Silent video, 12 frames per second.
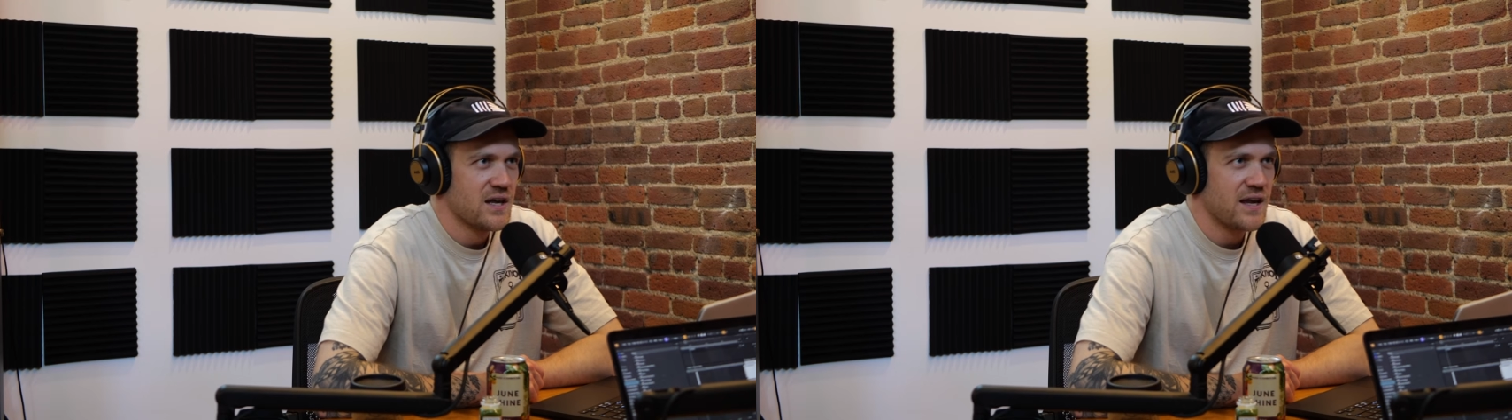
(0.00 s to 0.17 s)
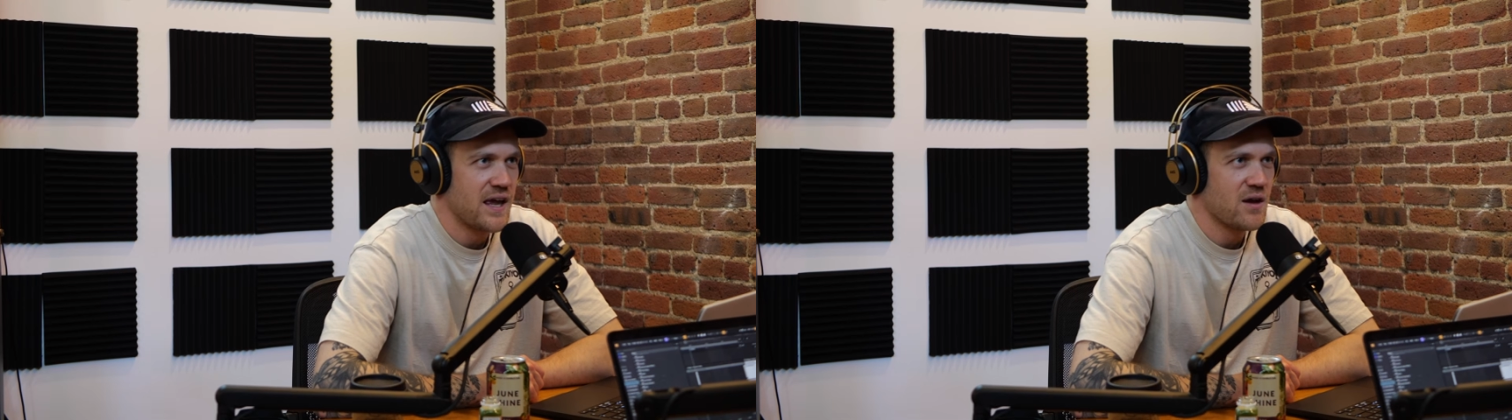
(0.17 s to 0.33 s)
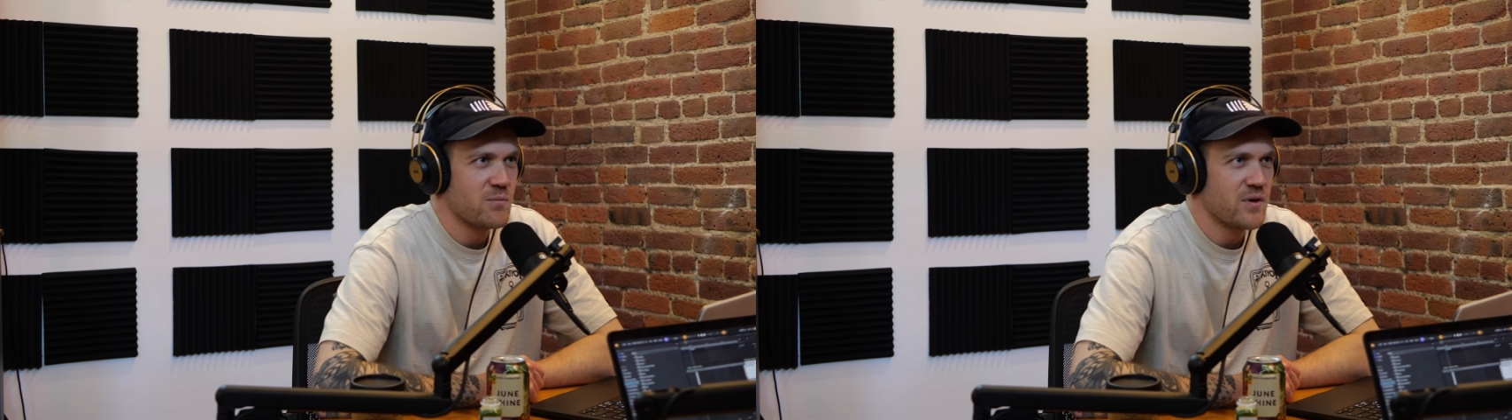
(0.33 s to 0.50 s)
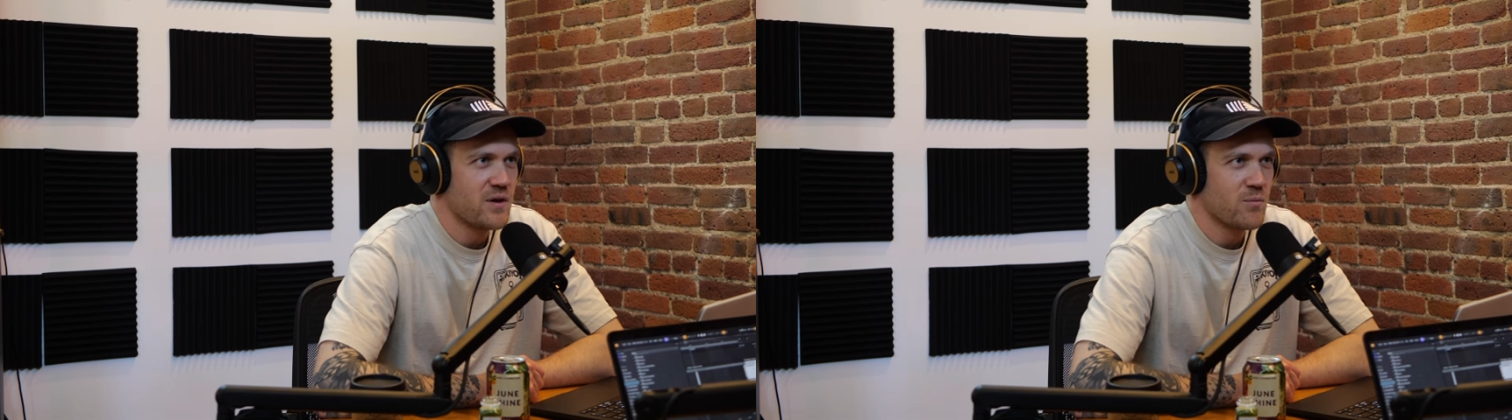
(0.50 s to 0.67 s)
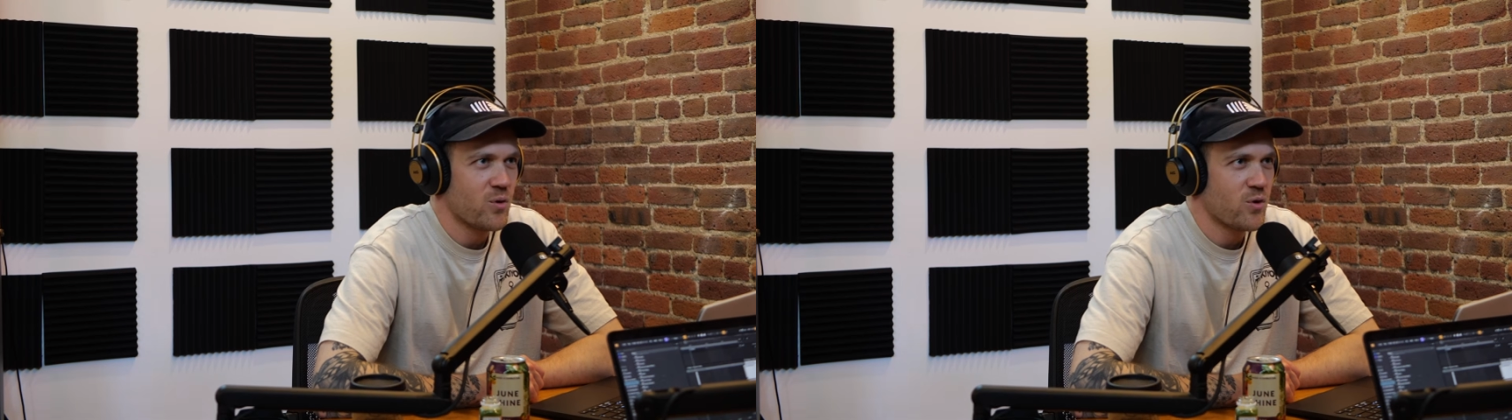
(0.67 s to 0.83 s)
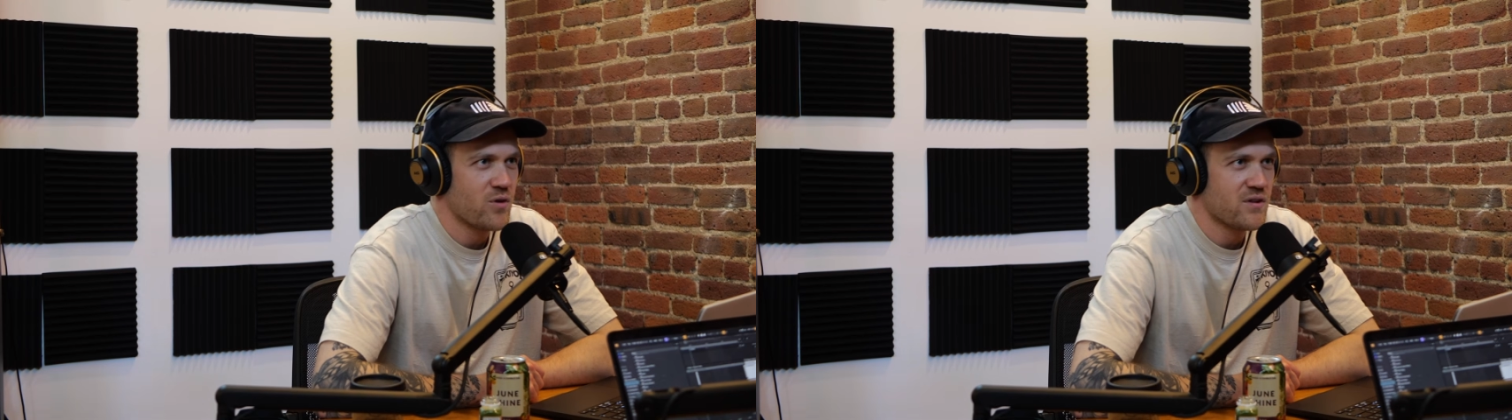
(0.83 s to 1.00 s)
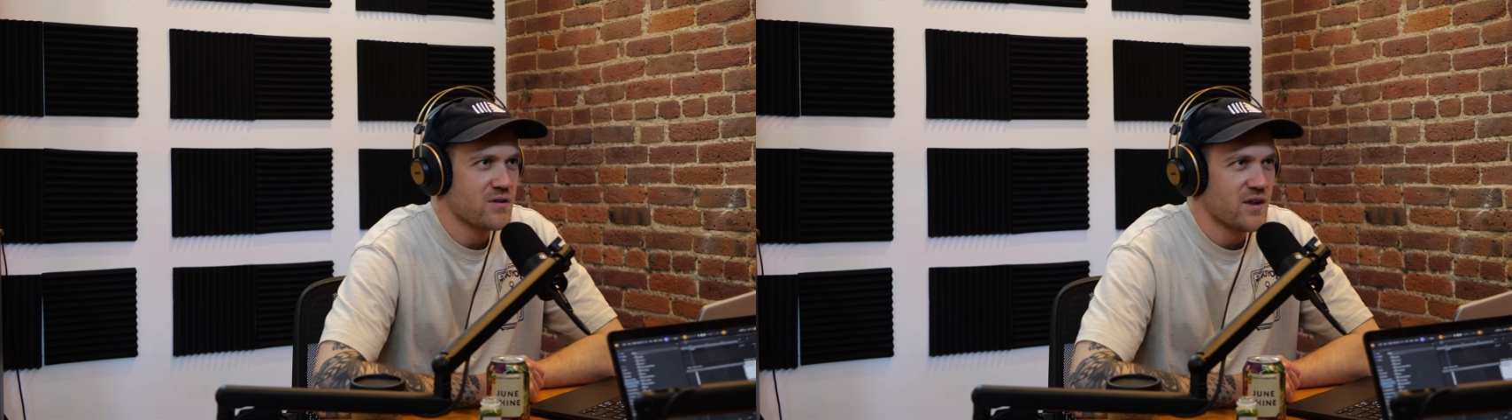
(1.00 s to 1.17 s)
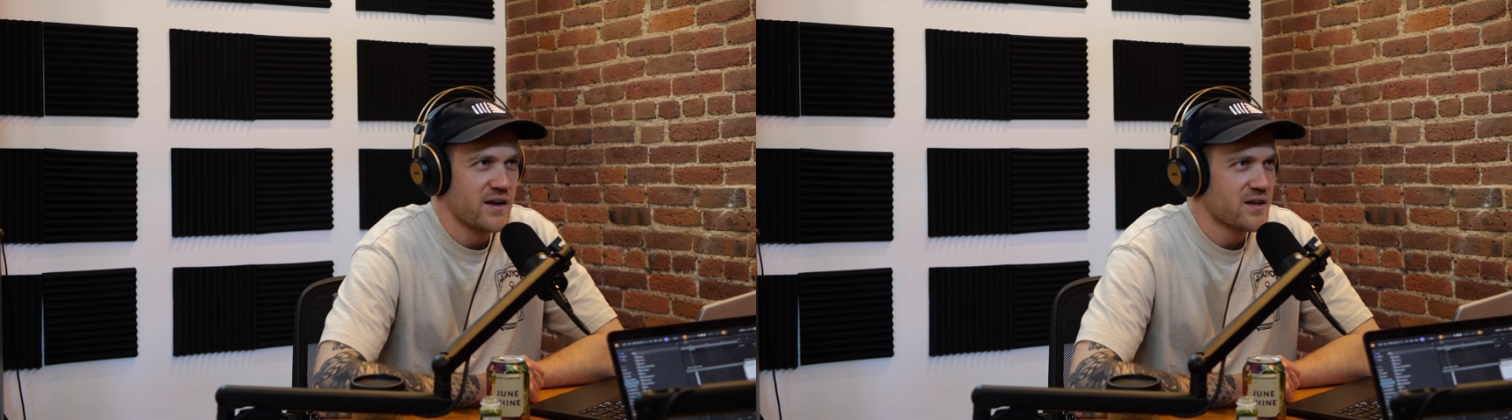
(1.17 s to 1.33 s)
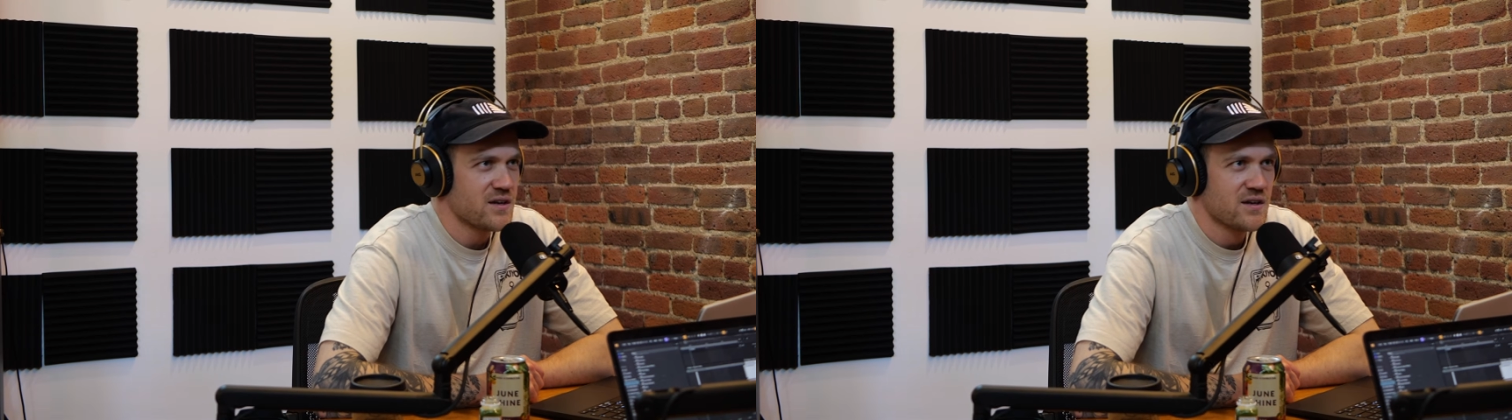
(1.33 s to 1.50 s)
Can't be more than
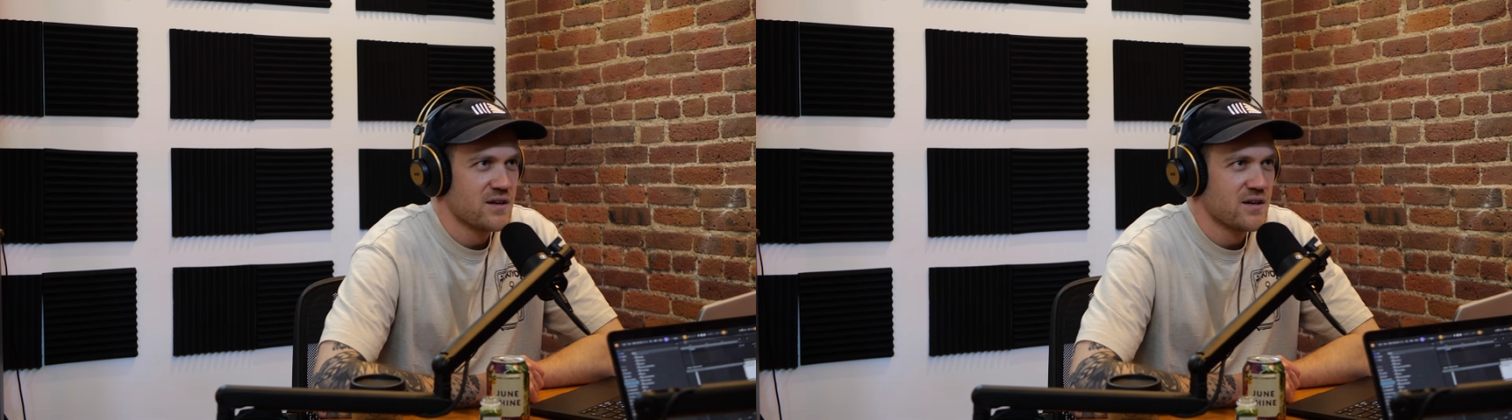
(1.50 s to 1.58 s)
like,